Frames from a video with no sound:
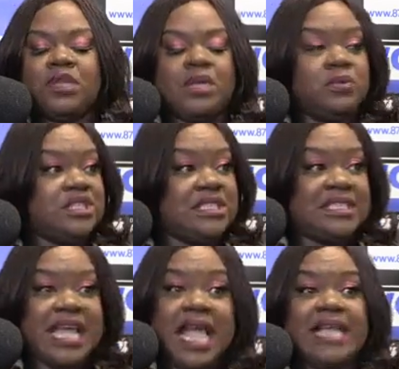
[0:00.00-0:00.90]
It was just
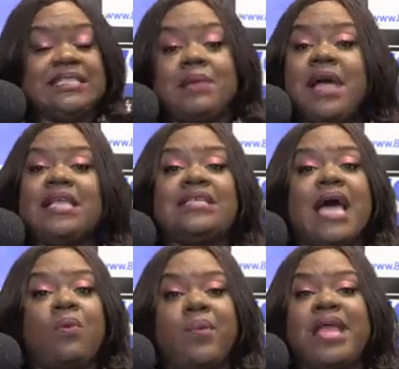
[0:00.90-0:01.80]
that, hey, somebody's
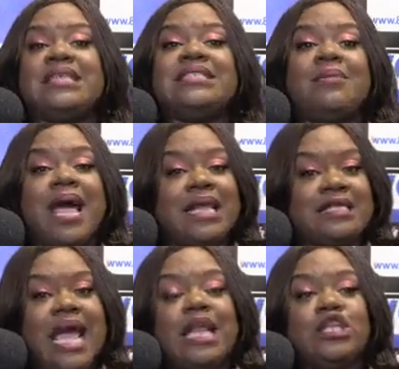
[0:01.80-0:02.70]
got to win and somebody's
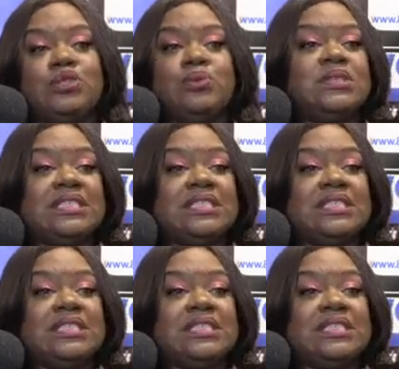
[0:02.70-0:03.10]
got to lose.